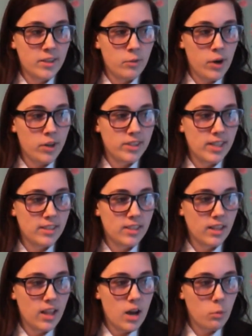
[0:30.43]
Well, it sounds
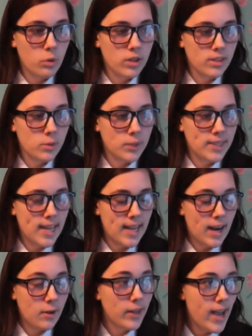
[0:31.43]
a lot worse when
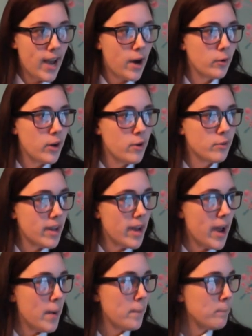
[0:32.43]
said out loud.
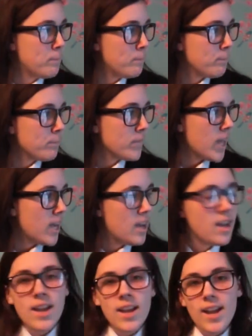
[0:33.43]
Okay.
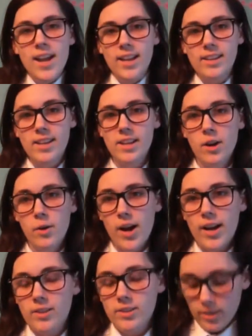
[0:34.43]
And, you know,
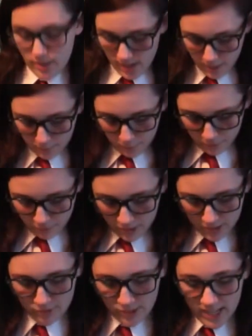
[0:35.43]
I also thought it'd be
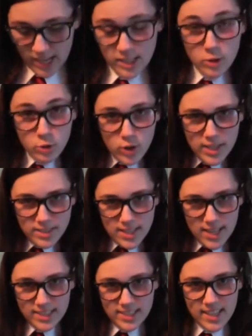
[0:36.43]
fun if I kind of dressed
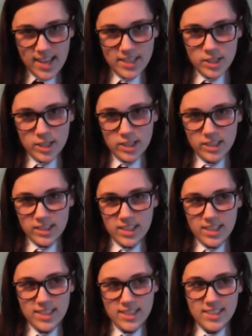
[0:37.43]
like Slender,
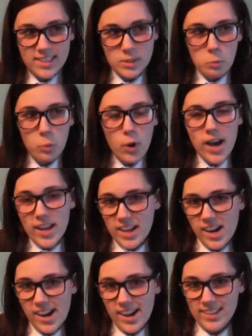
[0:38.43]
because why
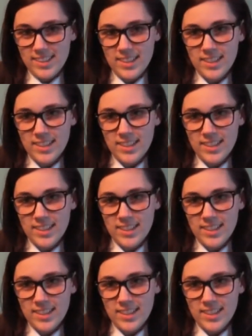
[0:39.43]
not?